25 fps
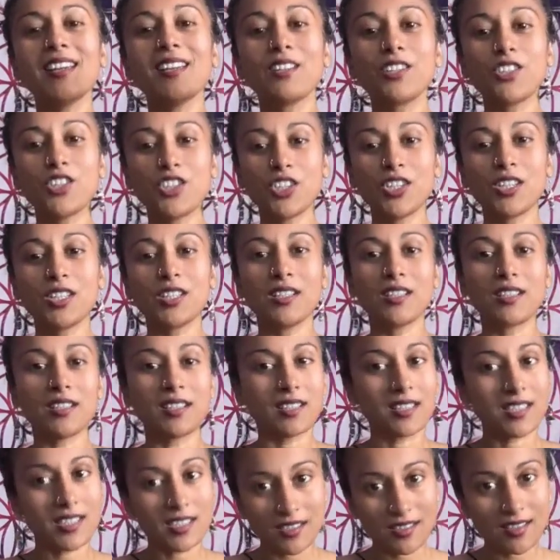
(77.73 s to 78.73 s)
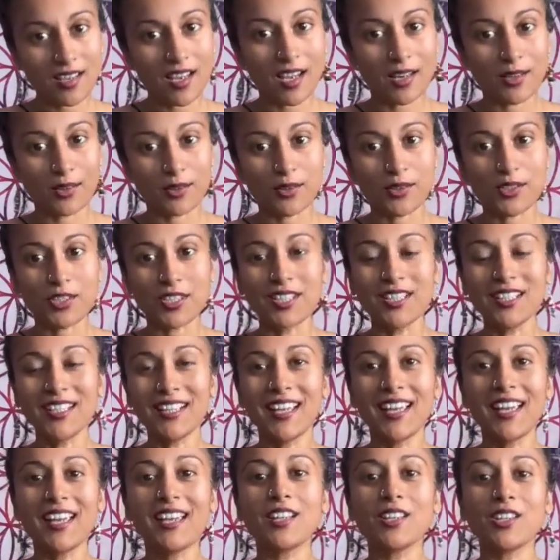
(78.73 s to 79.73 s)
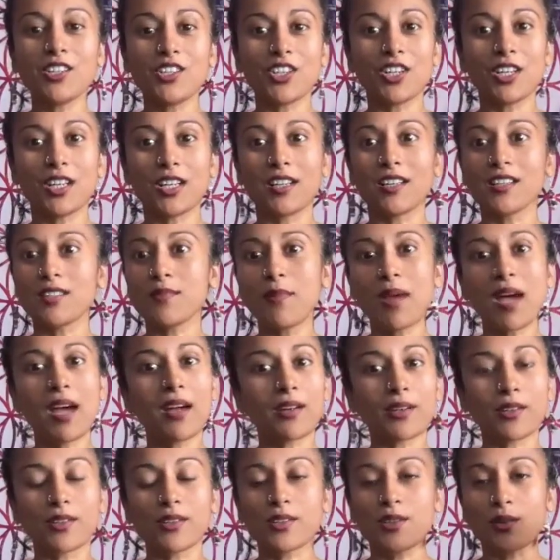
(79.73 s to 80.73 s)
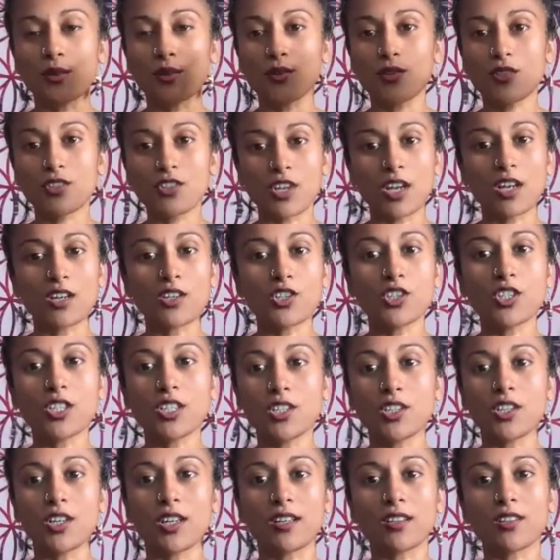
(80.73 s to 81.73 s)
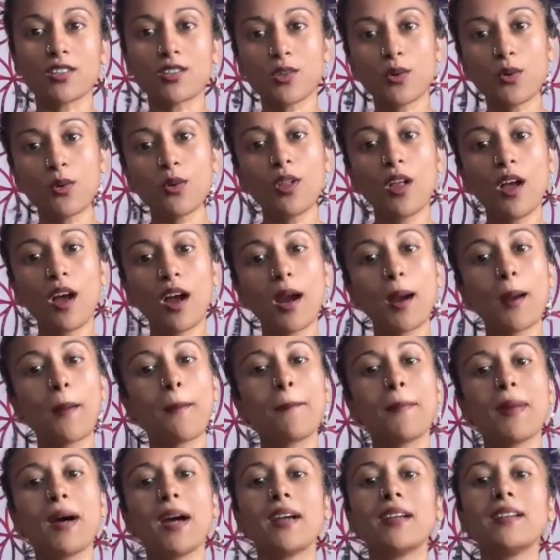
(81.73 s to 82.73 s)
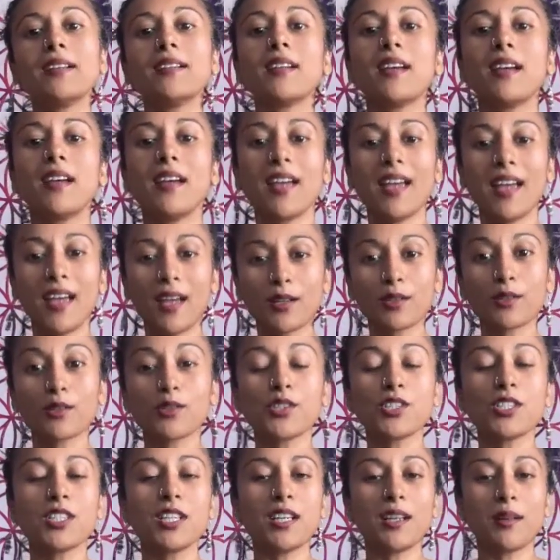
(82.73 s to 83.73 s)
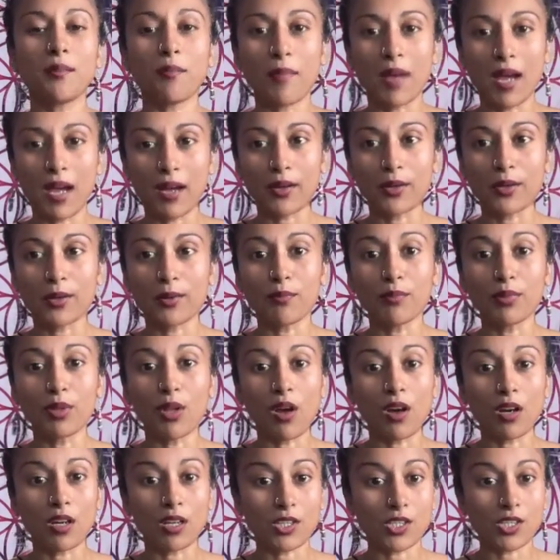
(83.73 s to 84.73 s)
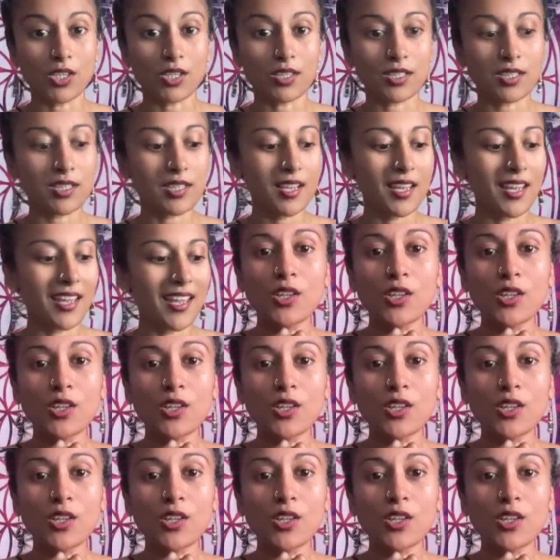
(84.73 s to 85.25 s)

Qi is energy. Jing is matter. So Shen, Qi, Jing. Soul, heart, mind, energy, and matter blockages.